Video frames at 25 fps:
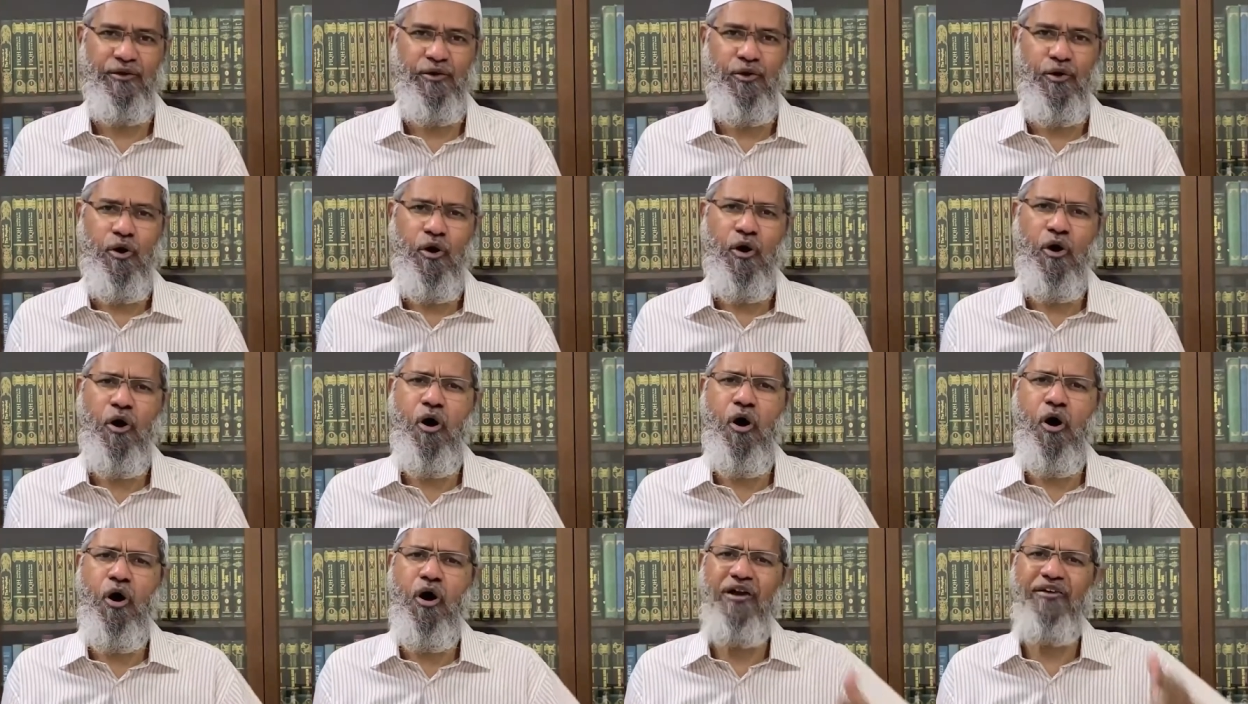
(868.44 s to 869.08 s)

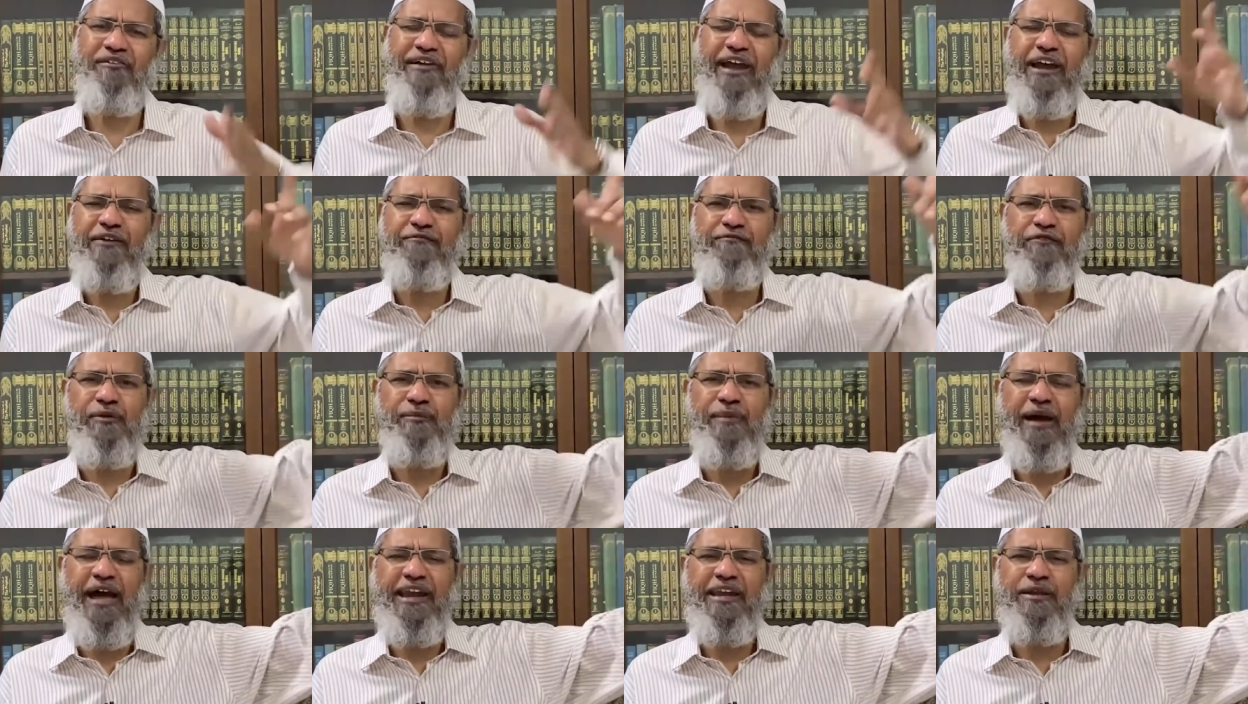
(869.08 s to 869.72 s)
All right from
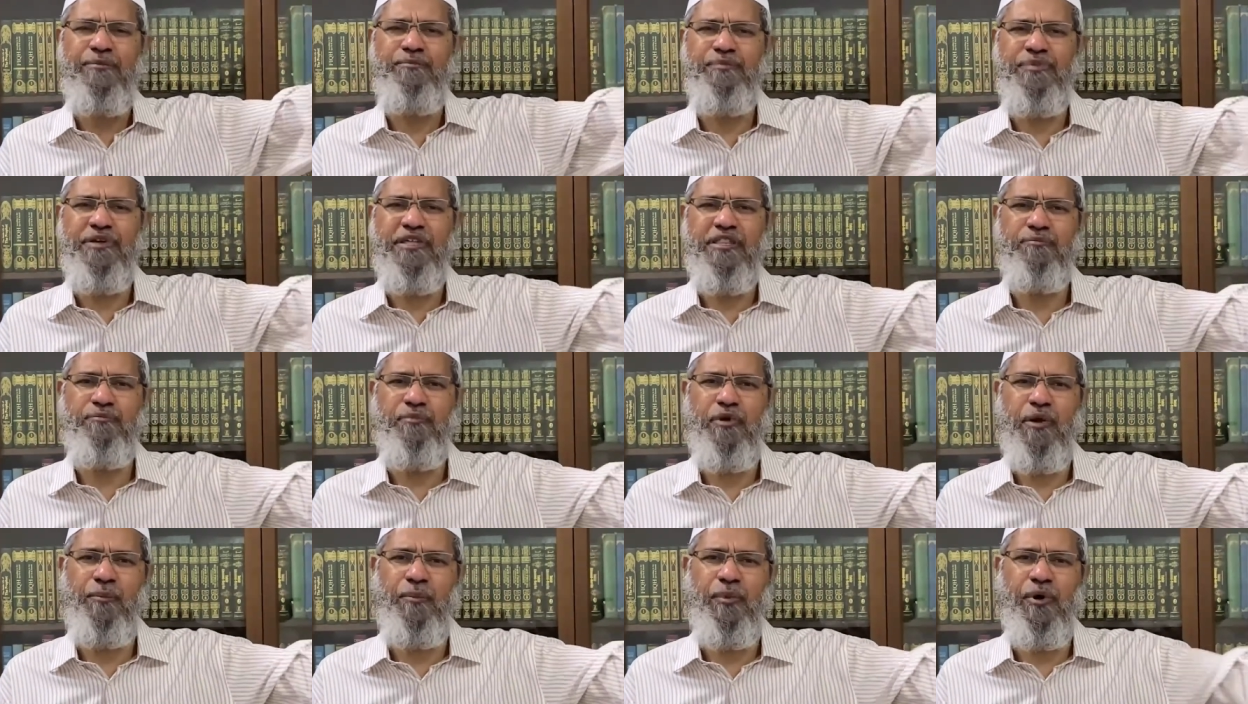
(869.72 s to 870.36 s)
Adam, peace be
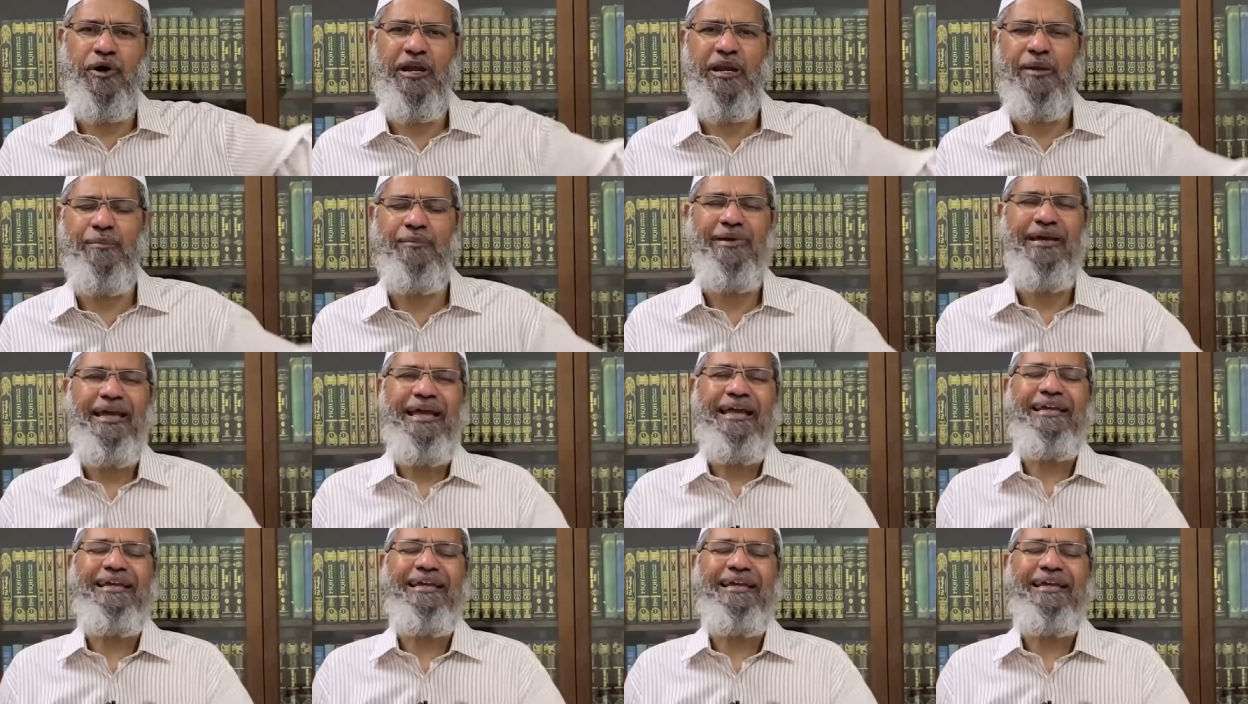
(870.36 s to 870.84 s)
upon him,